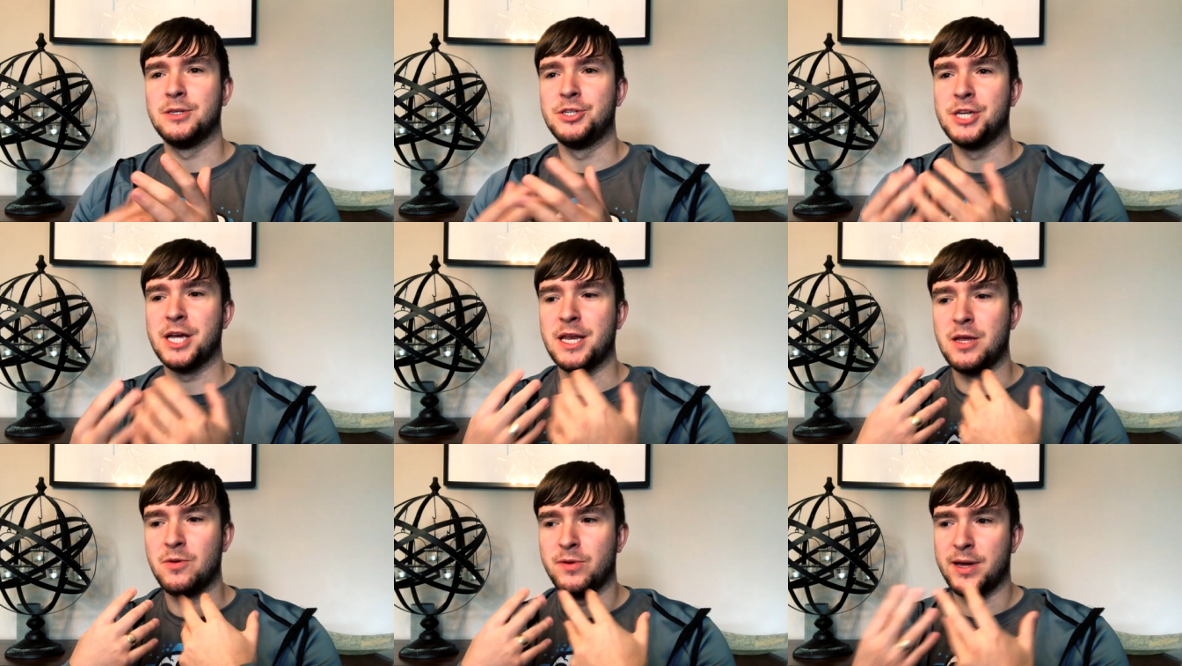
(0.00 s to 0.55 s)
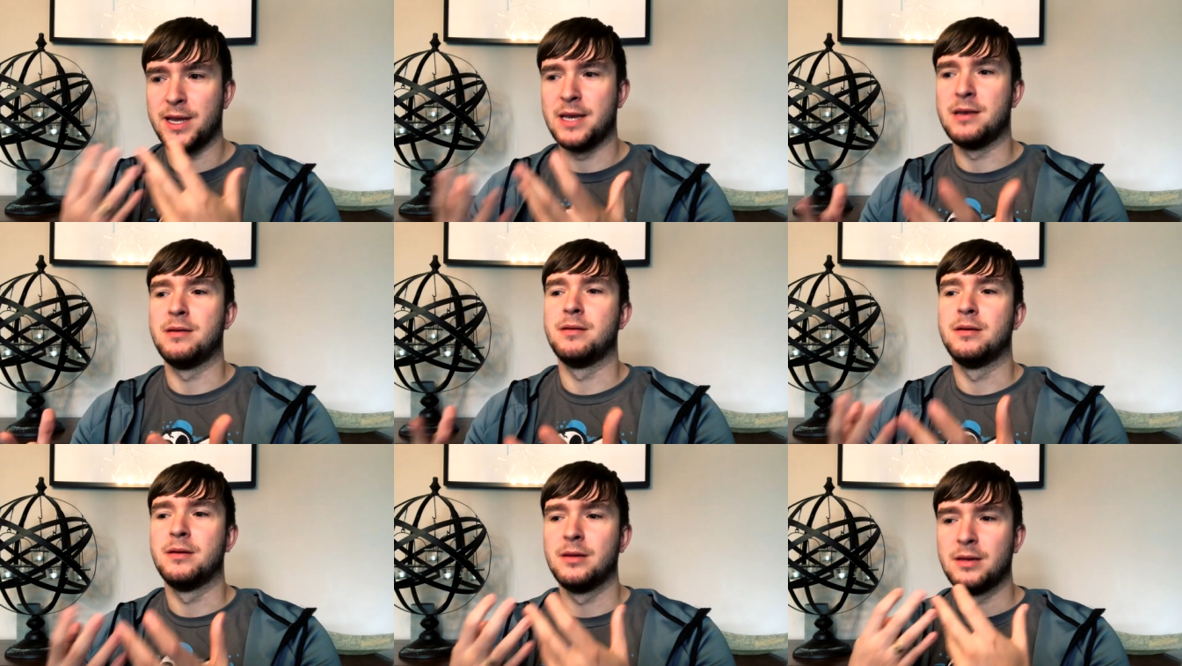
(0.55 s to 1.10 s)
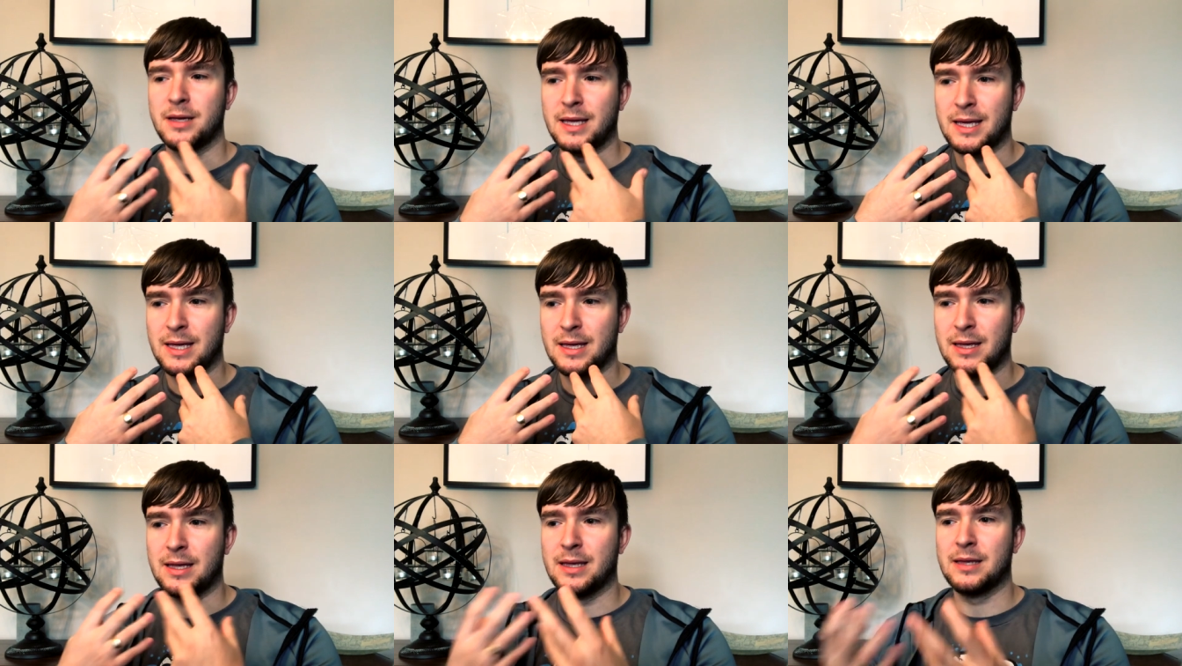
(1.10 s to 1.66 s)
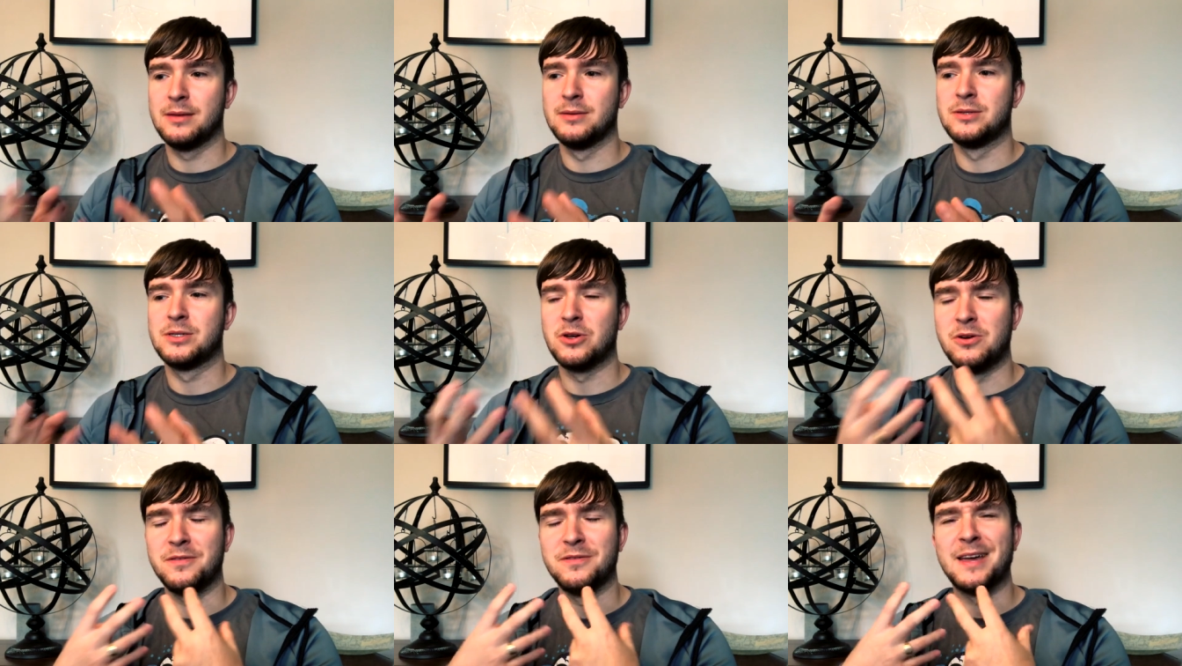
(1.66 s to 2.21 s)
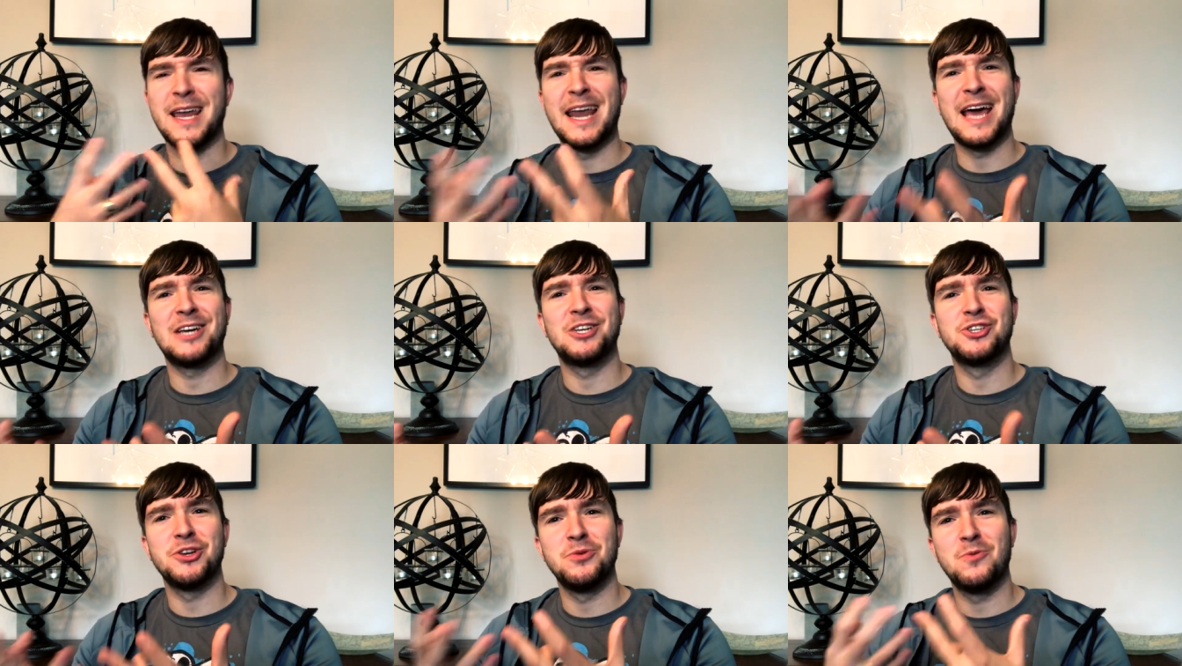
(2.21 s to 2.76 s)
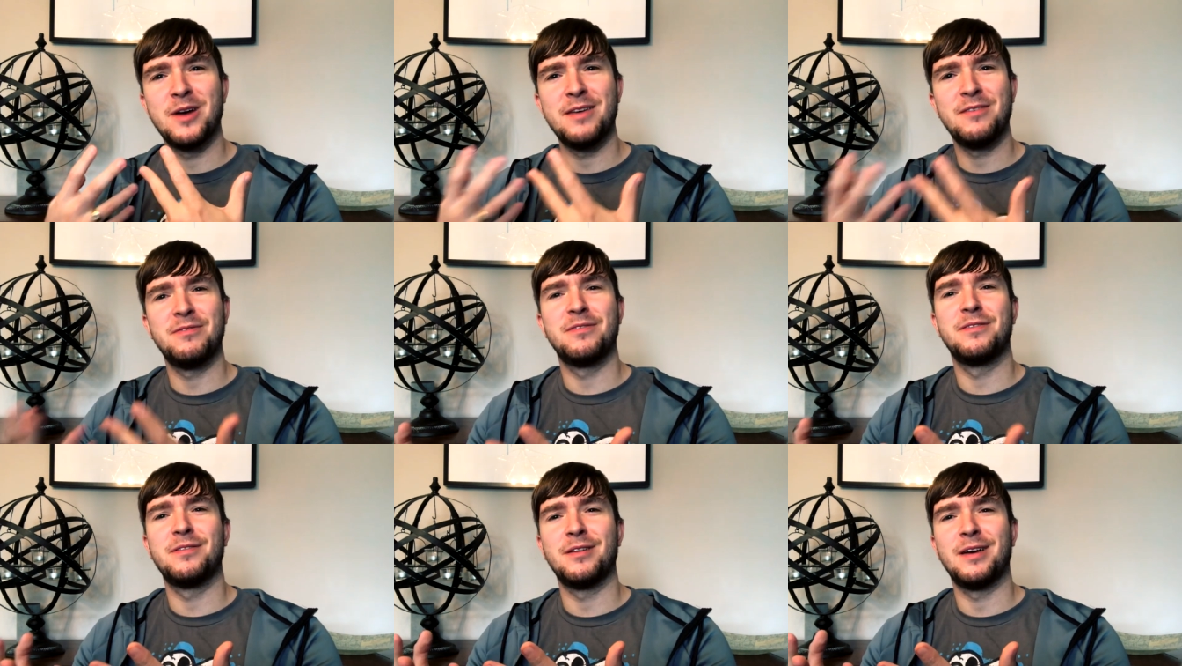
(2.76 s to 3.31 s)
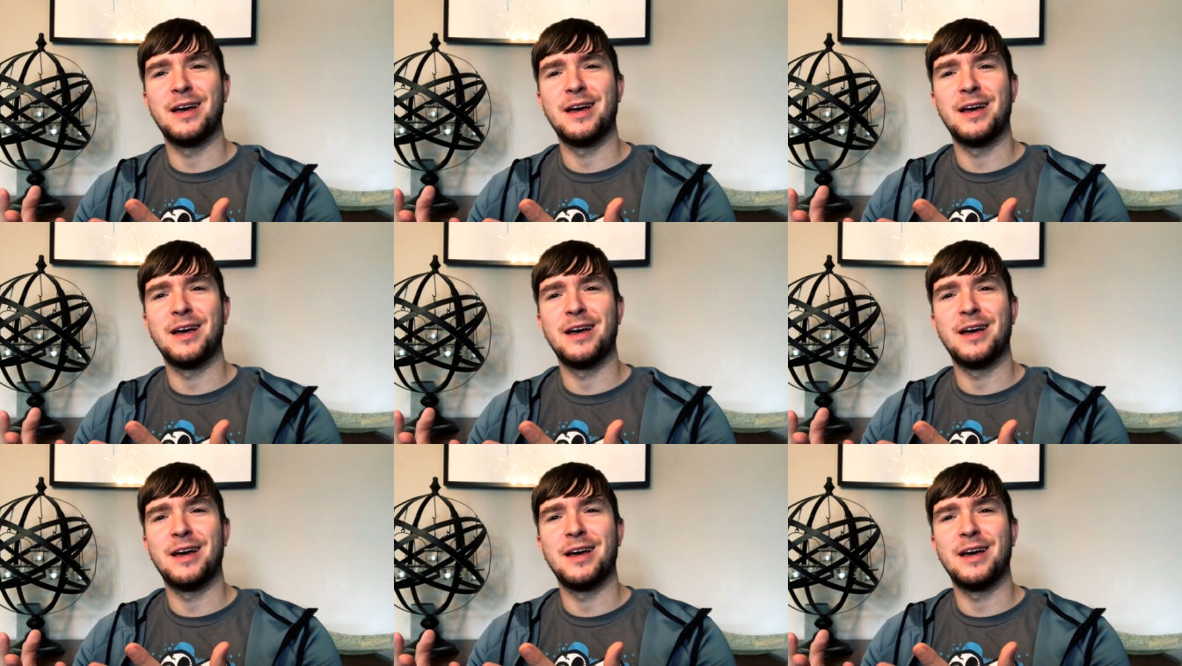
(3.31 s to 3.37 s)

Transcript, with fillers: genuine sort of connection with.